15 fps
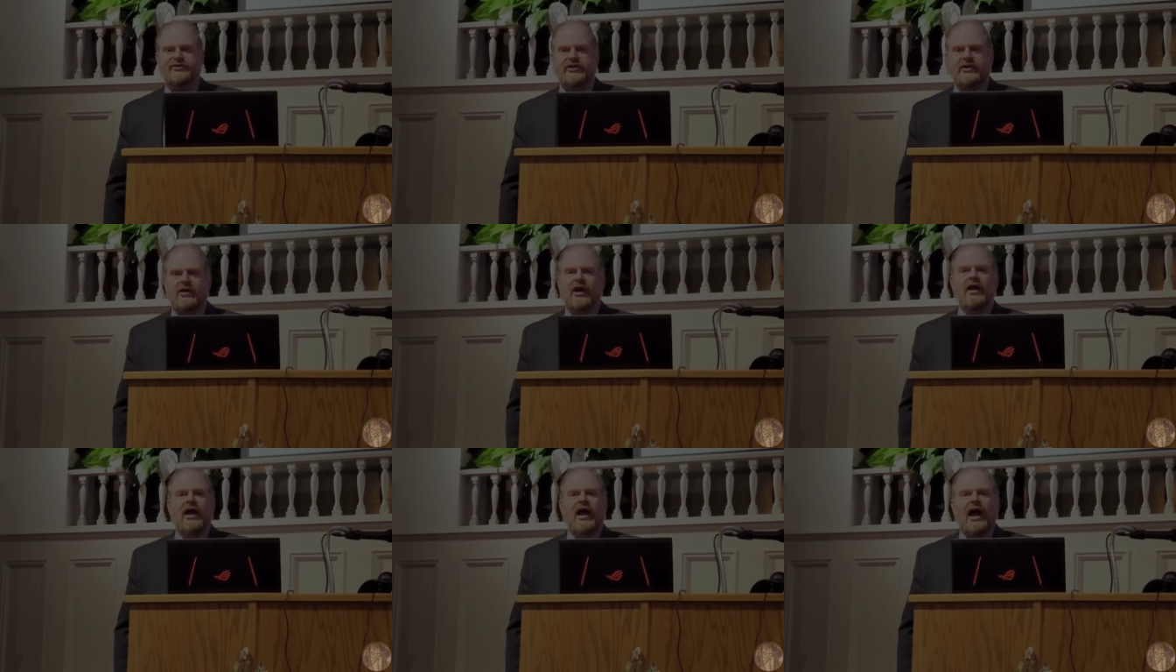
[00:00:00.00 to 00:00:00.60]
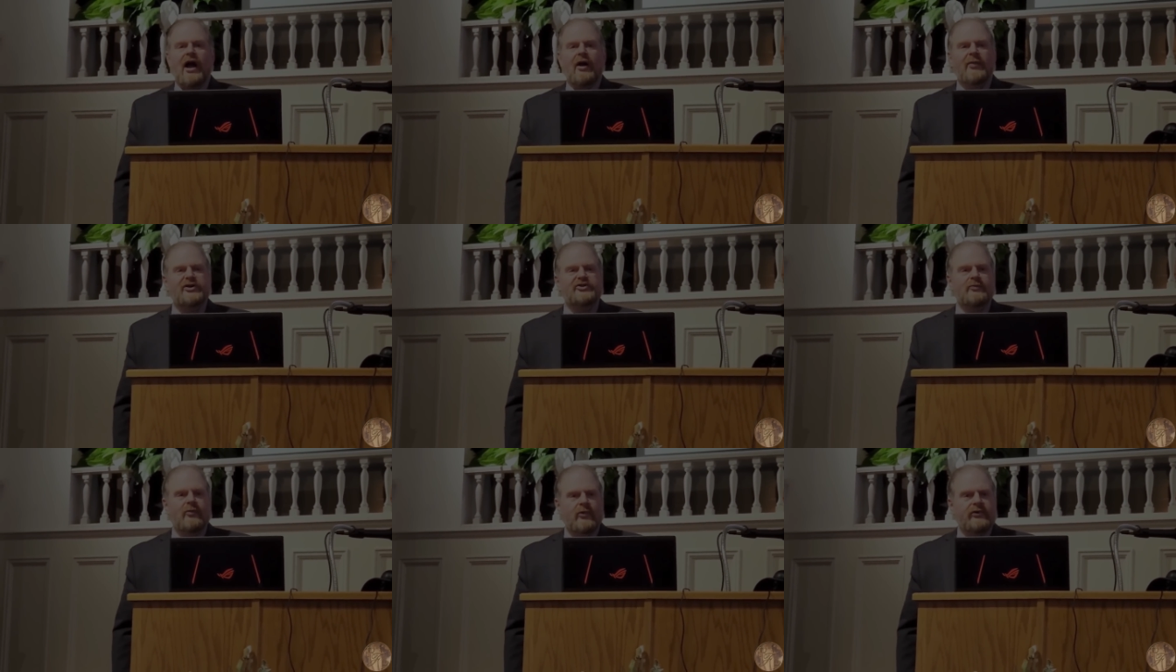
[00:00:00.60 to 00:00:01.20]
law is here. How
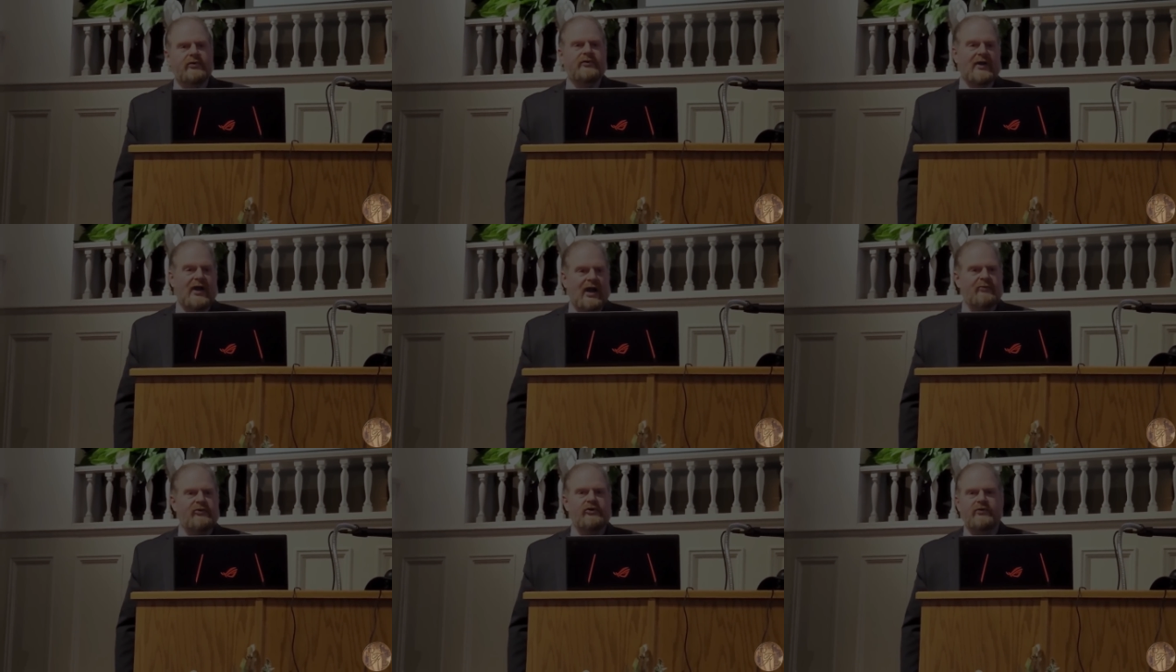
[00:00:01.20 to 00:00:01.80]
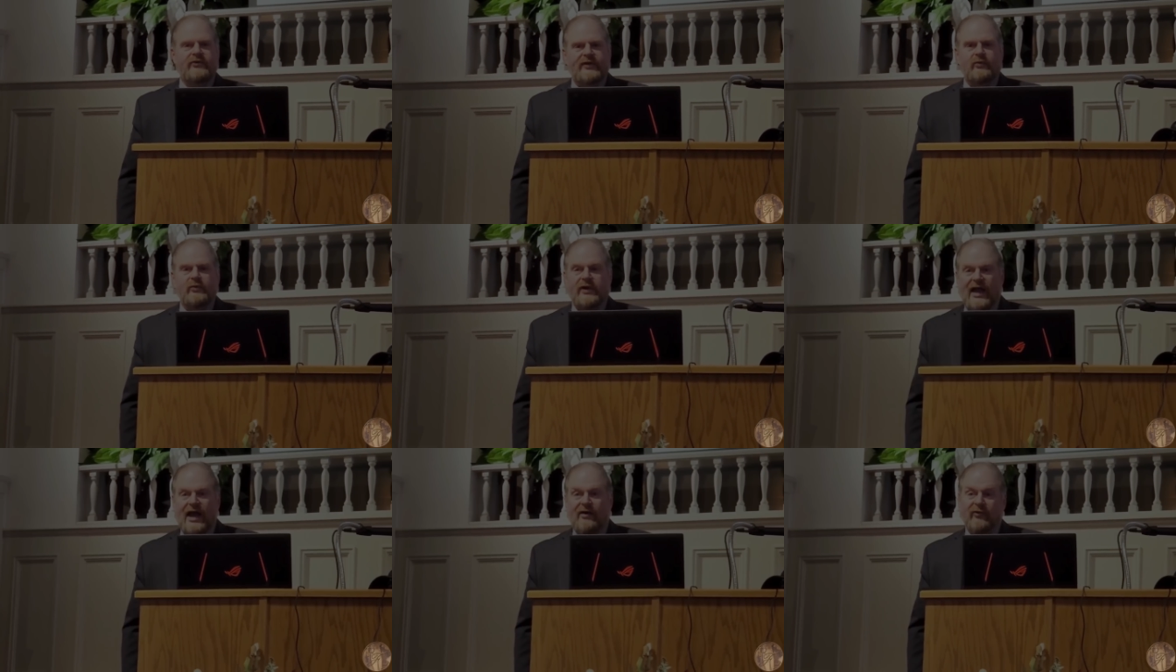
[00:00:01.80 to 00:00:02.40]
much more time do you
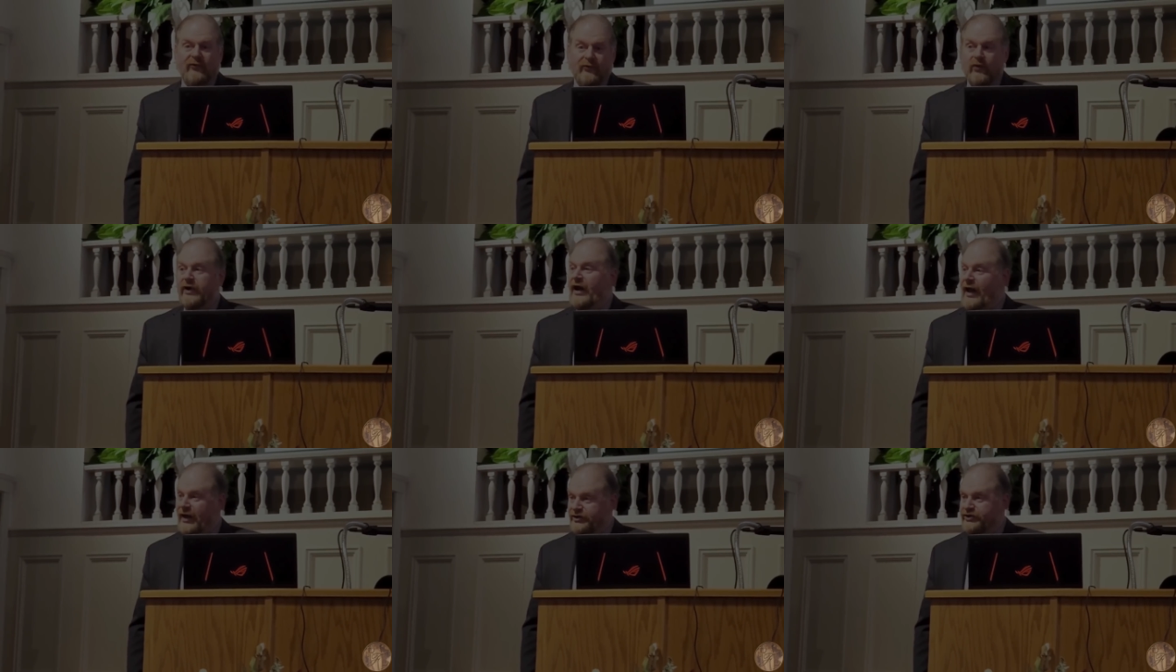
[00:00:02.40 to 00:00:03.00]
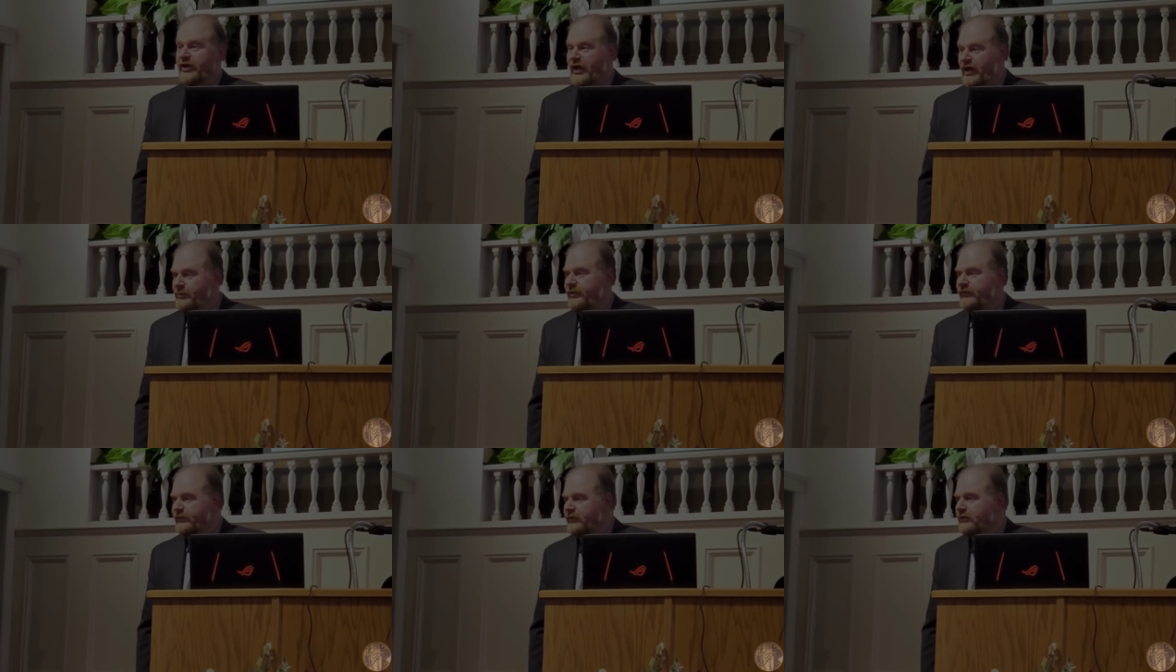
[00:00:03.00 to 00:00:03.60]
think we have before it actually
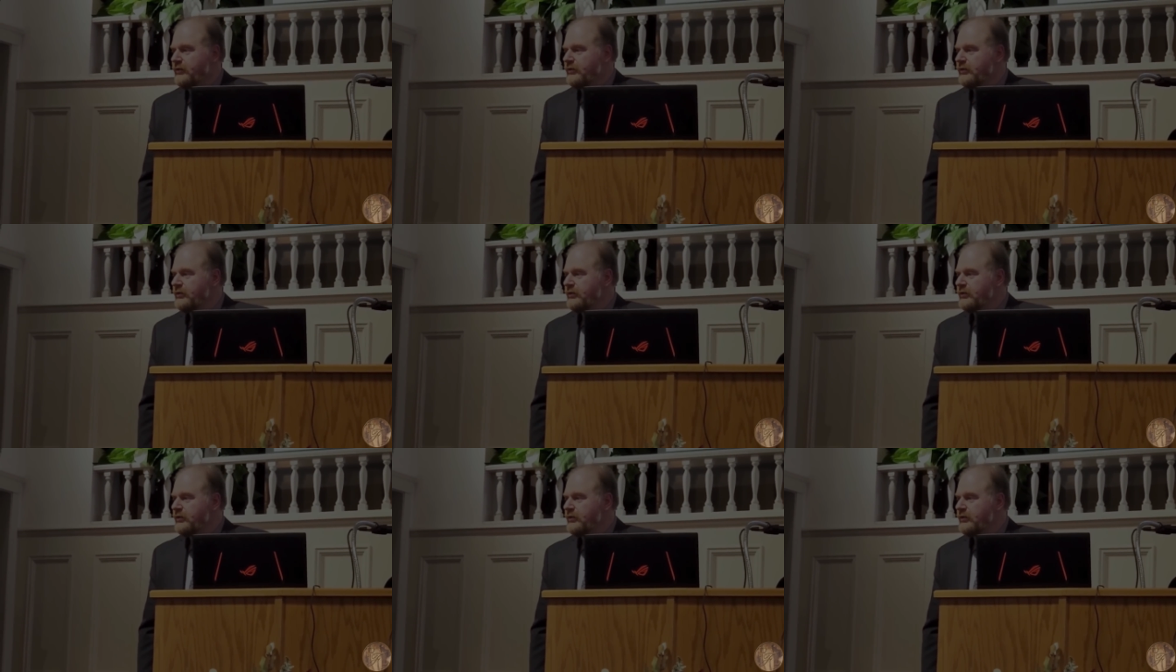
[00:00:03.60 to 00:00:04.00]
happens?